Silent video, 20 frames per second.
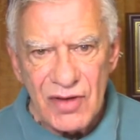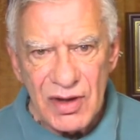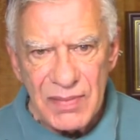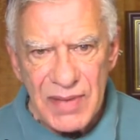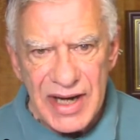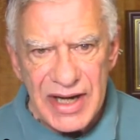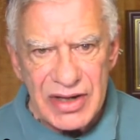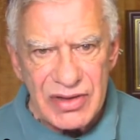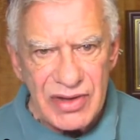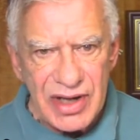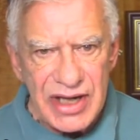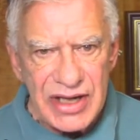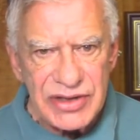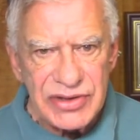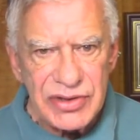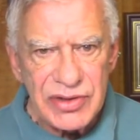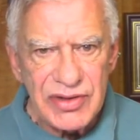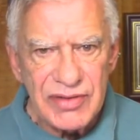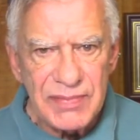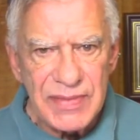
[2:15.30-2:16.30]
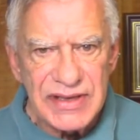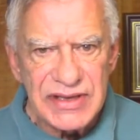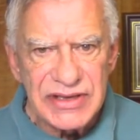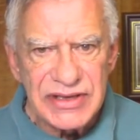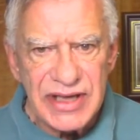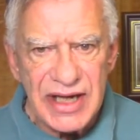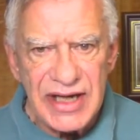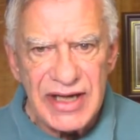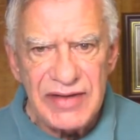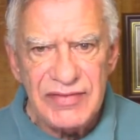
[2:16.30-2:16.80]
For by grace you have been
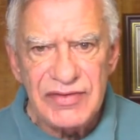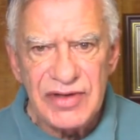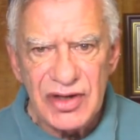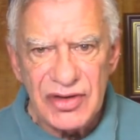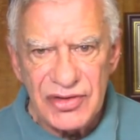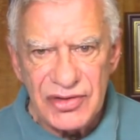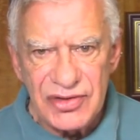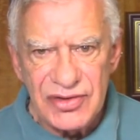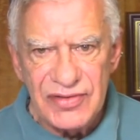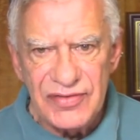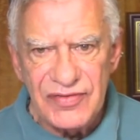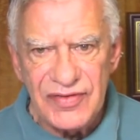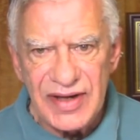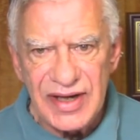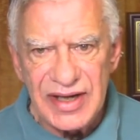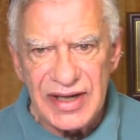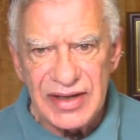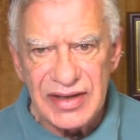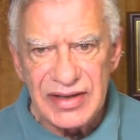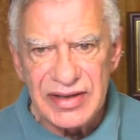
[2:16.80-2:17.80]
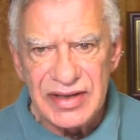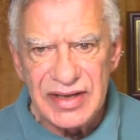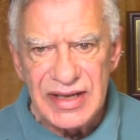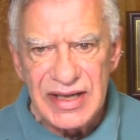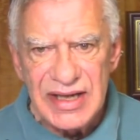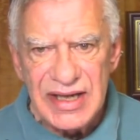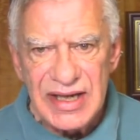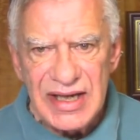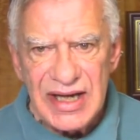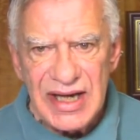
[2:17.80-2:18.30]
saved through faith
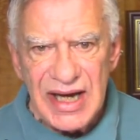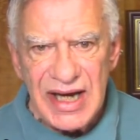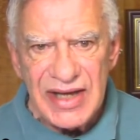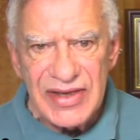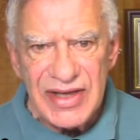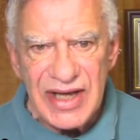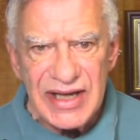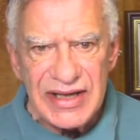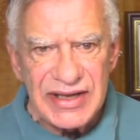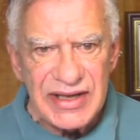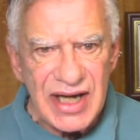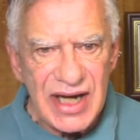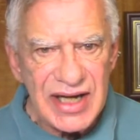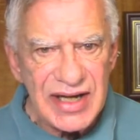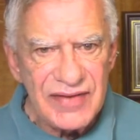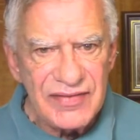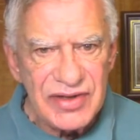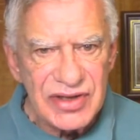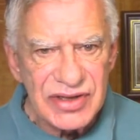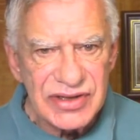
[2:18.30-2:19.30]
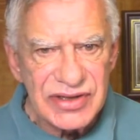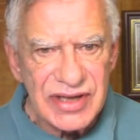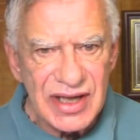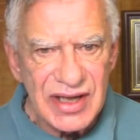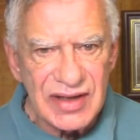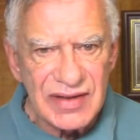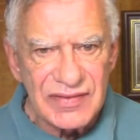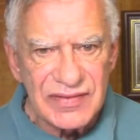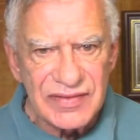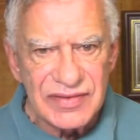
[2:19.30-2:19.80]
and that not of
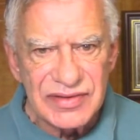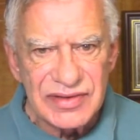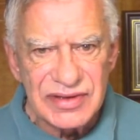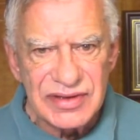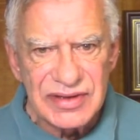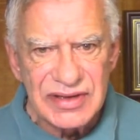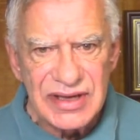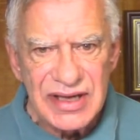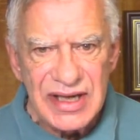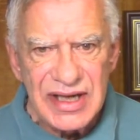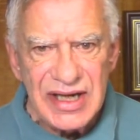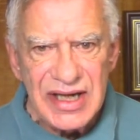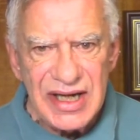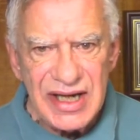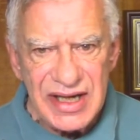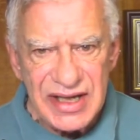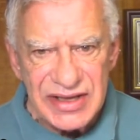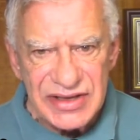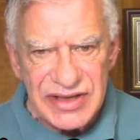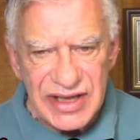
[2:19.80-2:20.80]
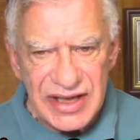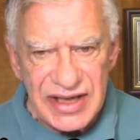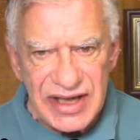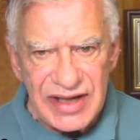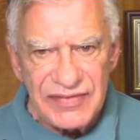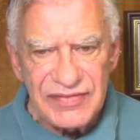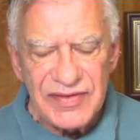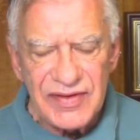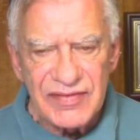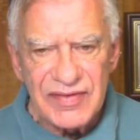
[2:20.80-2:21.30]
yourselves. It is the
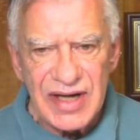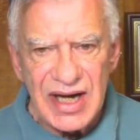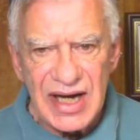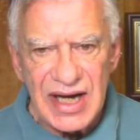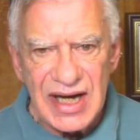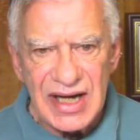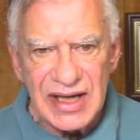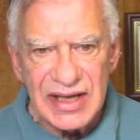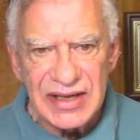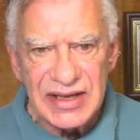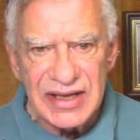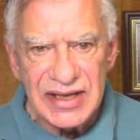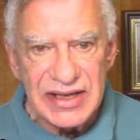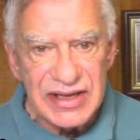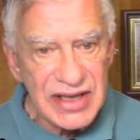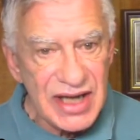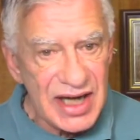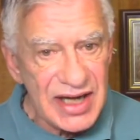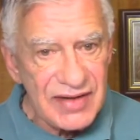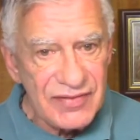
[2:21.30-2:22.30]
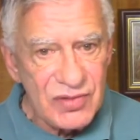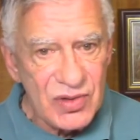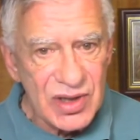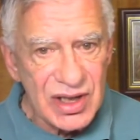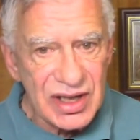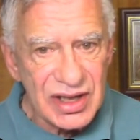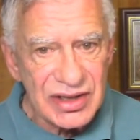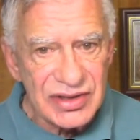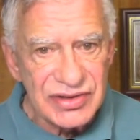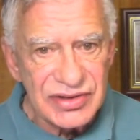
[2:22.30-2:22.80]
gift of God, not of
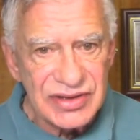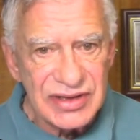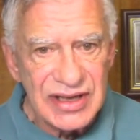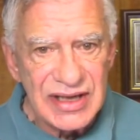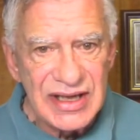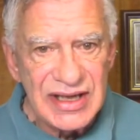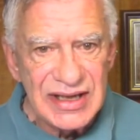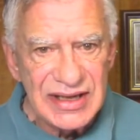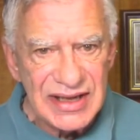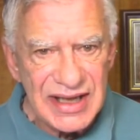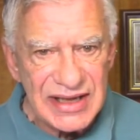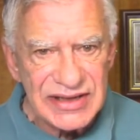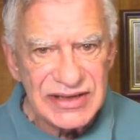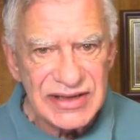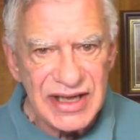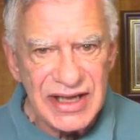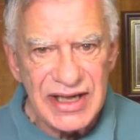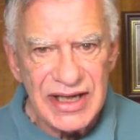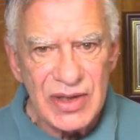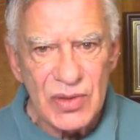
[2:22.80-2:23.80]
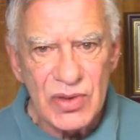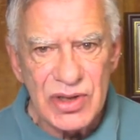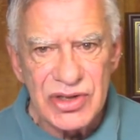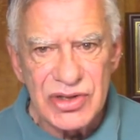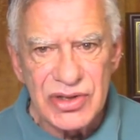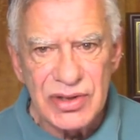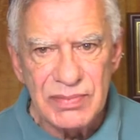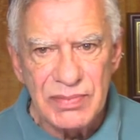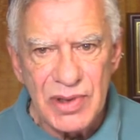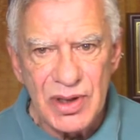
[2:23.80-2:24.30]
works, lest
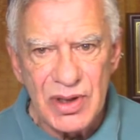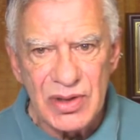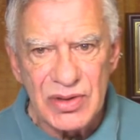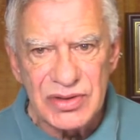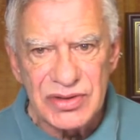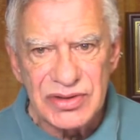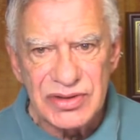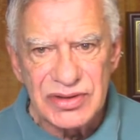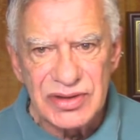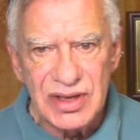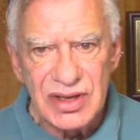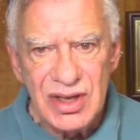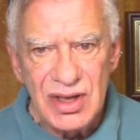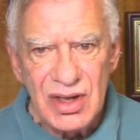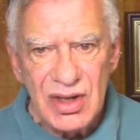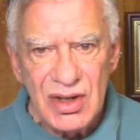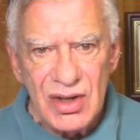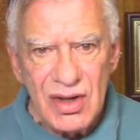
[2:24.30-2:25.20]
anyone should boast.